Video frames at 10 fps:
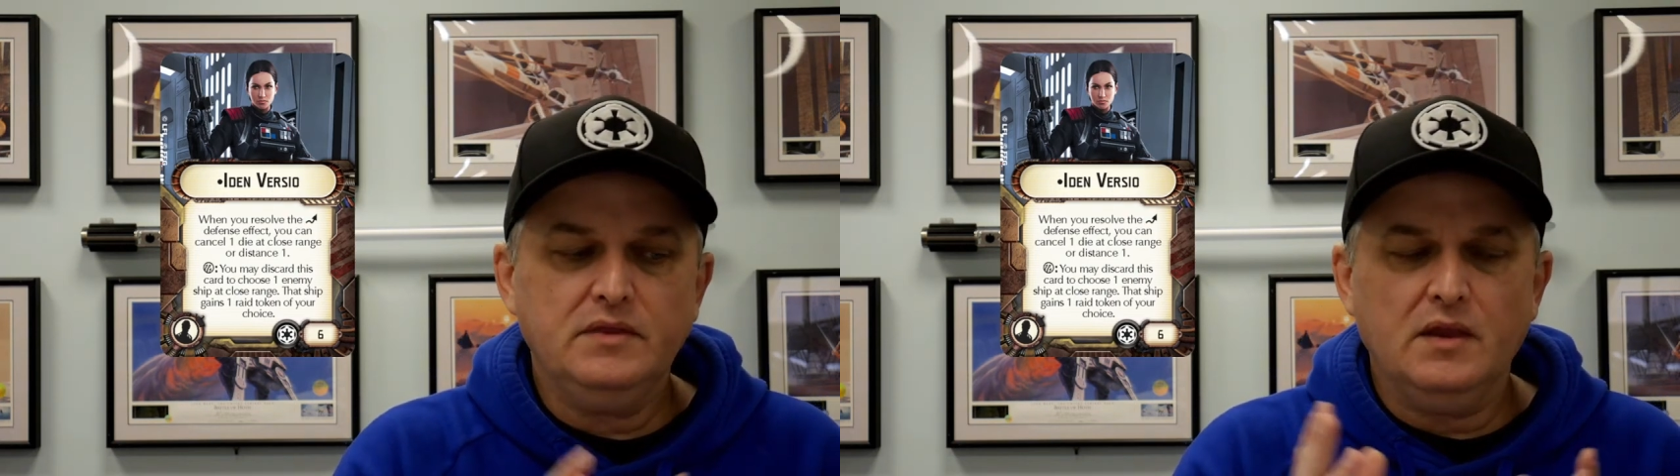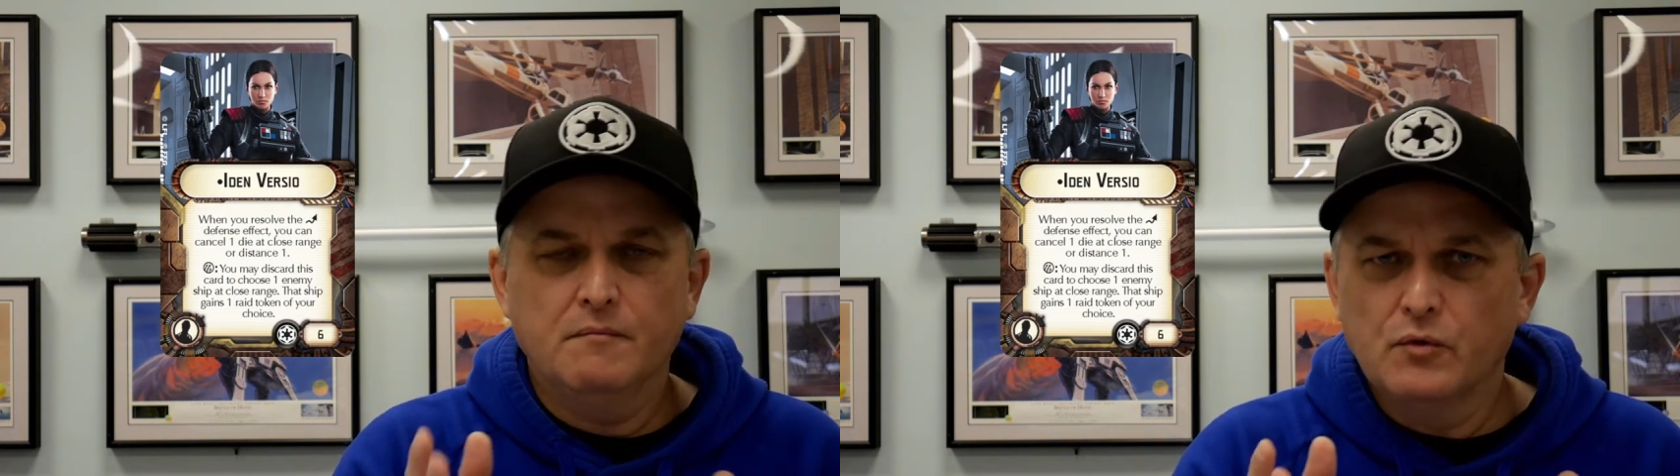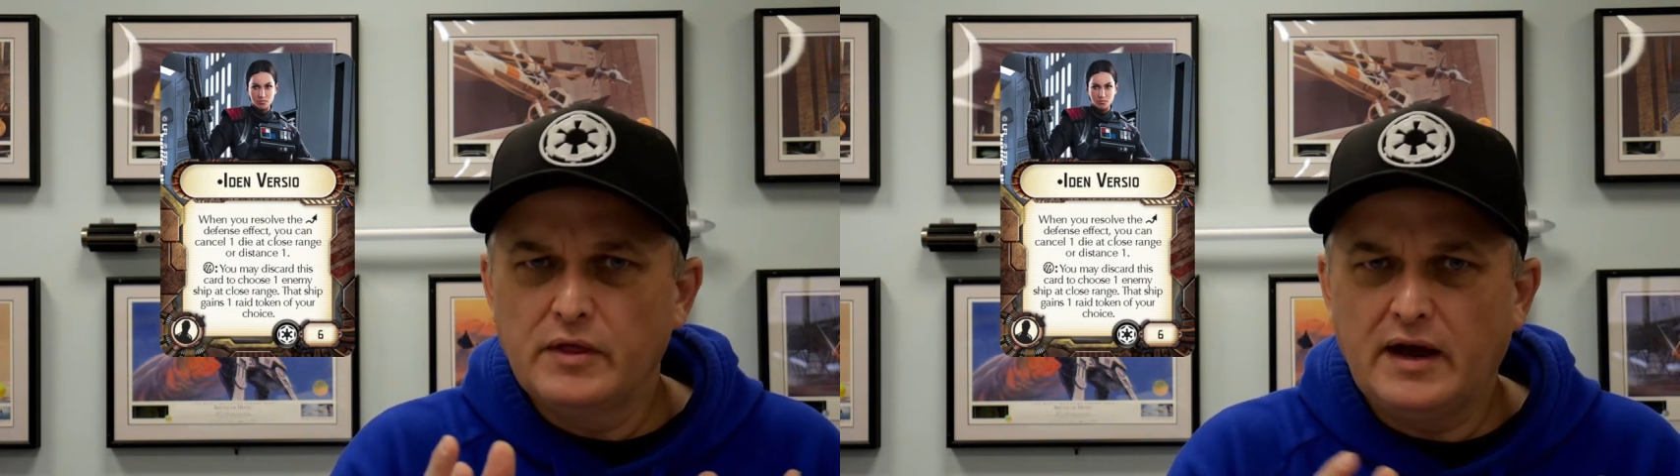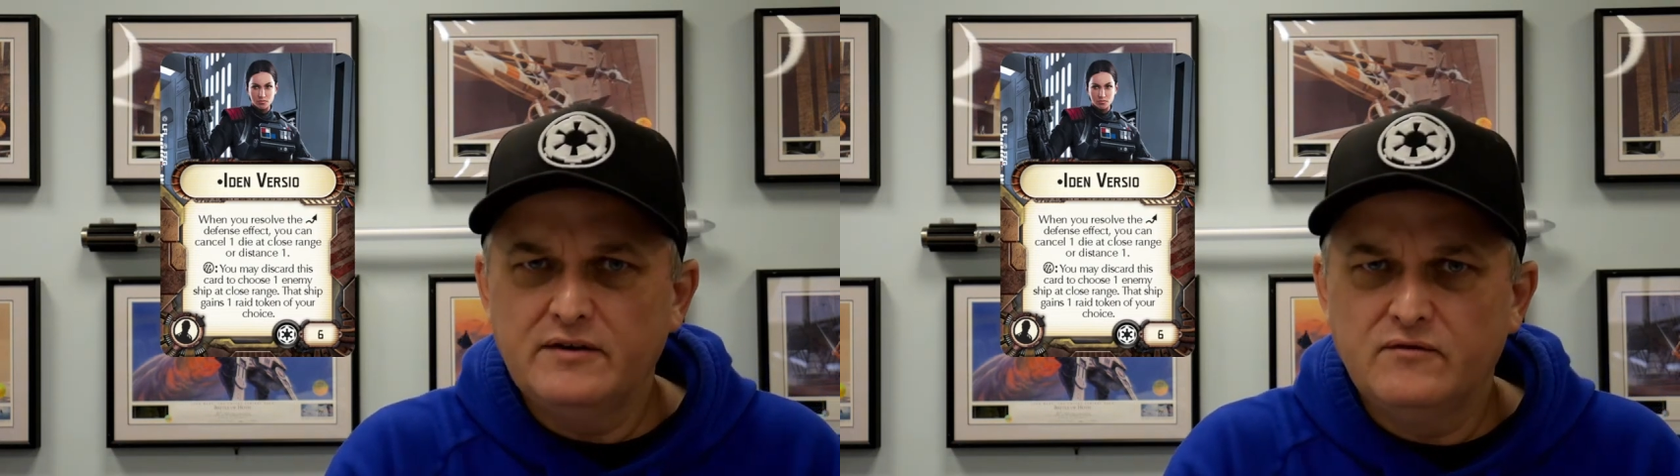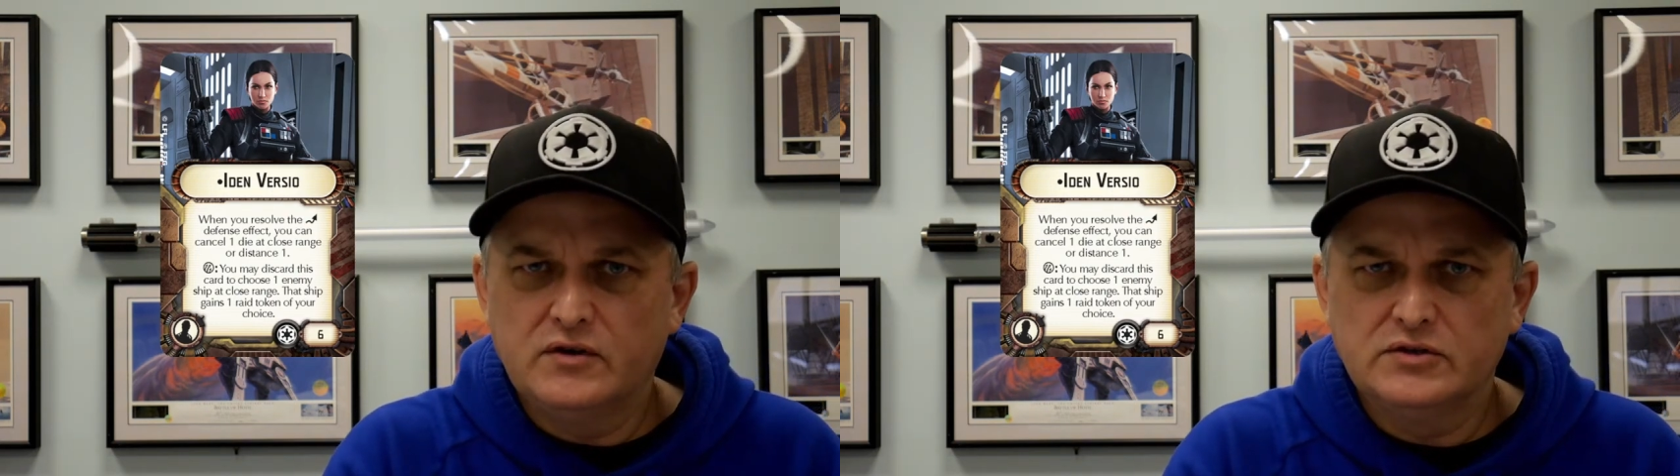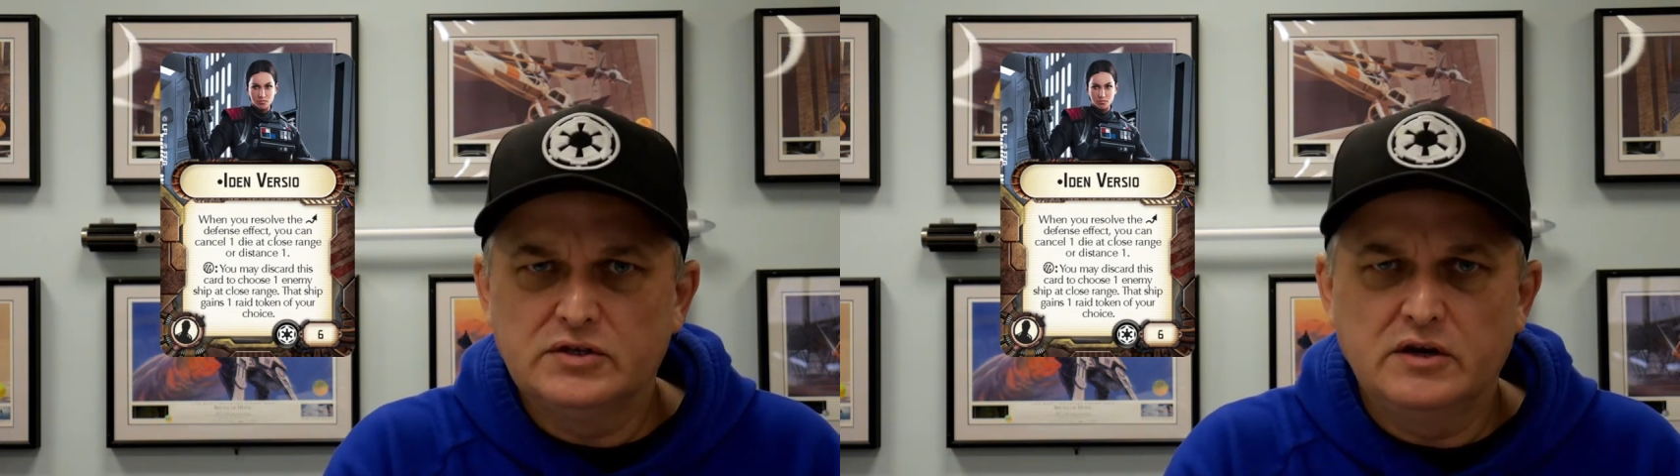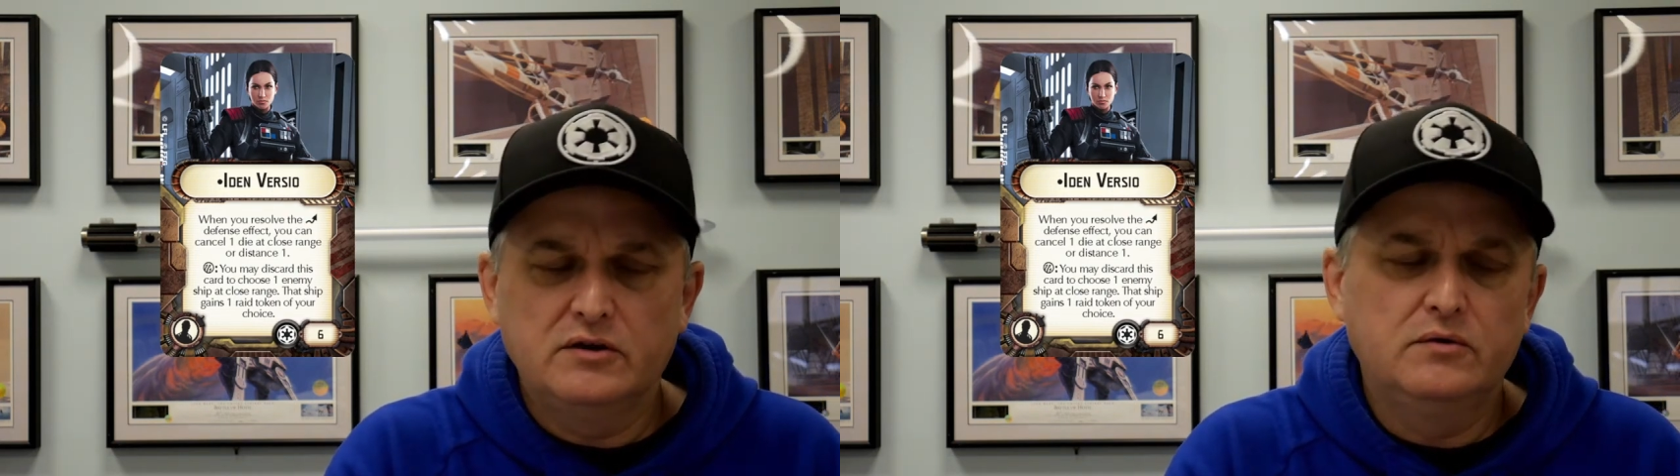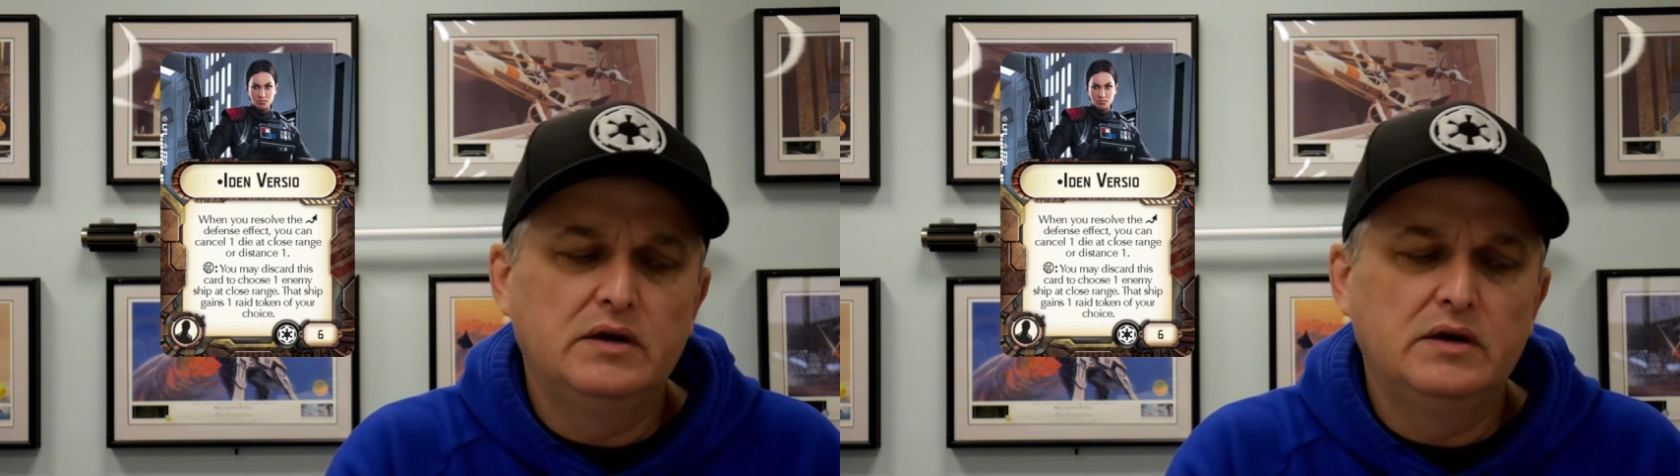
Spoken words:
But with Iden Versio,